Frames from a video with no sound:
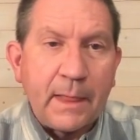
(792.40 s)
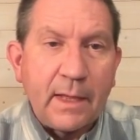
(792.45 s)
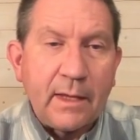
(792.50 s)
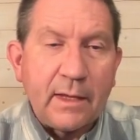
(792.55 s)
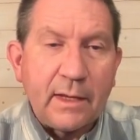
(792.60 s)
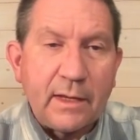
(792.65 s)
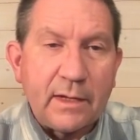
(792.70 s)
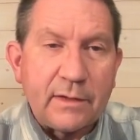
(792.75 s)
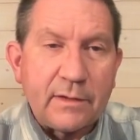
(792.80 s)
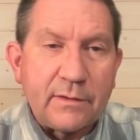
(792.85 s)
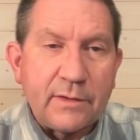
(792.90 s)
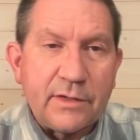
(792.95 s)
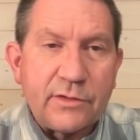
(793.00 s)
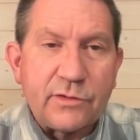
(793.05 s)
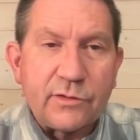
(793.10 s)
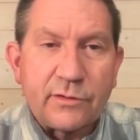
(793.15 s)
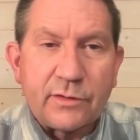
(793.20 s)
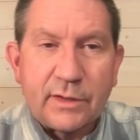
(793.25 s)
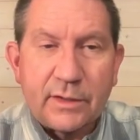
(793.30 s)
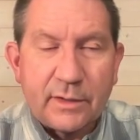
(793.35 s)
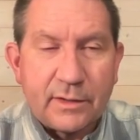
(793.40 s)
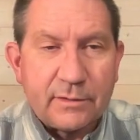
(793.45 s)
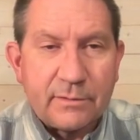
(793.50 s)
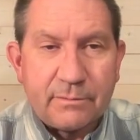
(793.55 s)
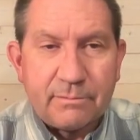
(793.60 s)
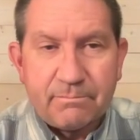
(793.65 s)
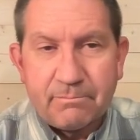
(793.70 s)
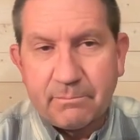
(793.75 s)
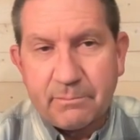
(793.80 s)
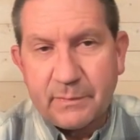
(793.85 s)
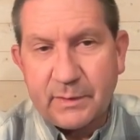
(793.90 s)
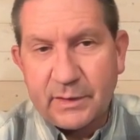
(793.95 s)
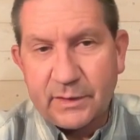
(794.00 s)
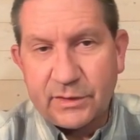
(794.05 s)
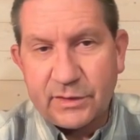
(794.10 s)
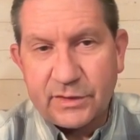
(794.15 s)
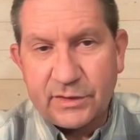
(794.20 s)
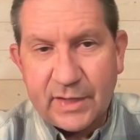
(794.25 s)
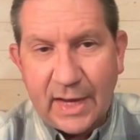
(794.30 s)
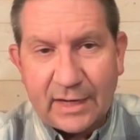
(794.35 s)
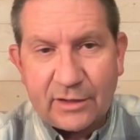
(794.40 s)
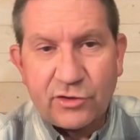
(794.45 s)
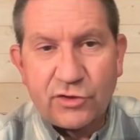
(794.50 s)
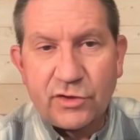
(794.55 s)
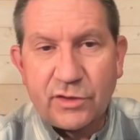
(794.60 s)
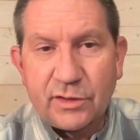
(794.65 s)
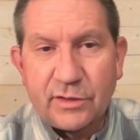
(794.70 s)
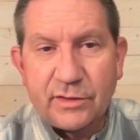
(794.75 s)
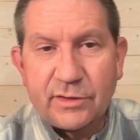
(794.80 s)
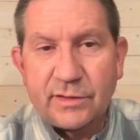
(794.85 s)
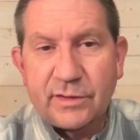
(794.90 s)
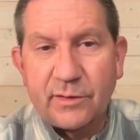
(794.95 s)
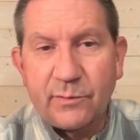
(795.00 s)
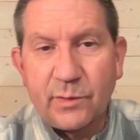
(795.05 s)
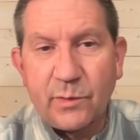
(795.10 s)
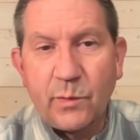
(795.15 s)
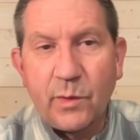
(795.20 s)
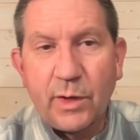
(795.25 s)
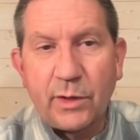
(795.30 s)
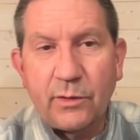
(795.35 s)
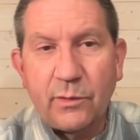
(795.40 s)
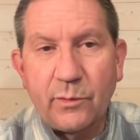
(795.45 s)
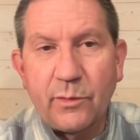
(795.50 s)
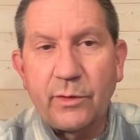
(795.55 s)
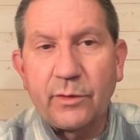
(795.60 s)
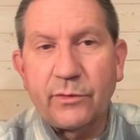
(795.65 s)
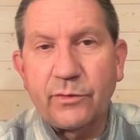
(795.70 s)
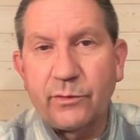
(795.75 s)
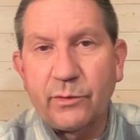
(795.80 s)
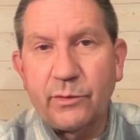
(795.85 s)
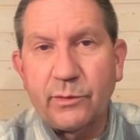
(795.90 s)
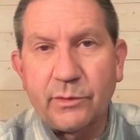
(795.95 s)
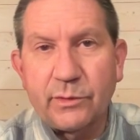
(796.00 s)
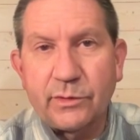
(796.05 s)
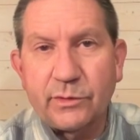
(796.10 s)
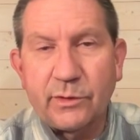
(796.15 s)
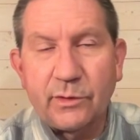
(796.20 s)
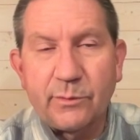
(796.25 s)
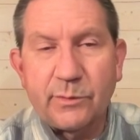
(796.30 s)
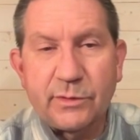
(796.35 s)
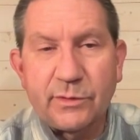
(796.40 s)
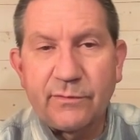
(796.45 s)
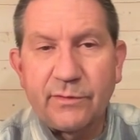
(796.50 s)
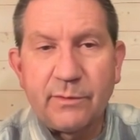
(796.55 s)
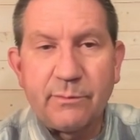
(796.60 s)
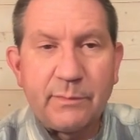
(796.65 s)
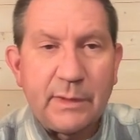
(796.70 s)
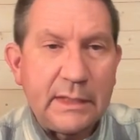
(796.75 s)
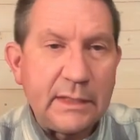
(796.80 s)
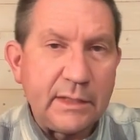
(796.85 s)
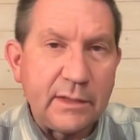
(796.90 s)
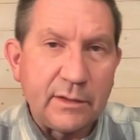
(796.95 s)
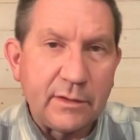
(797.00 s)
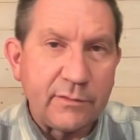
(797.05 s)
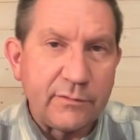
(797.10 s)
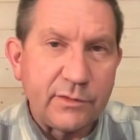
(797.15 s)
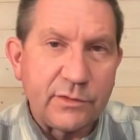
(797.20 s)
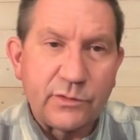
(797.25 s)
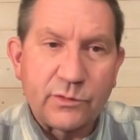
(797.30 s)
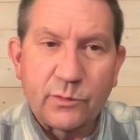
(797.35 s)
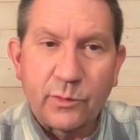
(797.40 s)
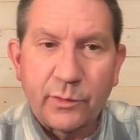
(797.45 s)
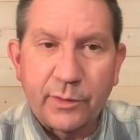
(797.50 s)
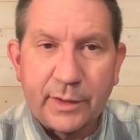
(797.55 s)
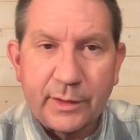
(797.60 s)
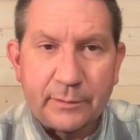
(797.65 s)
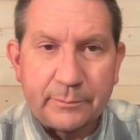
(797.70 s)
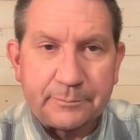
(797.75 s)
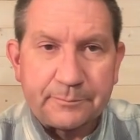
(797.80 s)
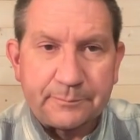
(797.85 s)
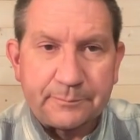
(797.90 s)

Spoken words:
And these are the sections that we want to work through in terms of the meaning of the story.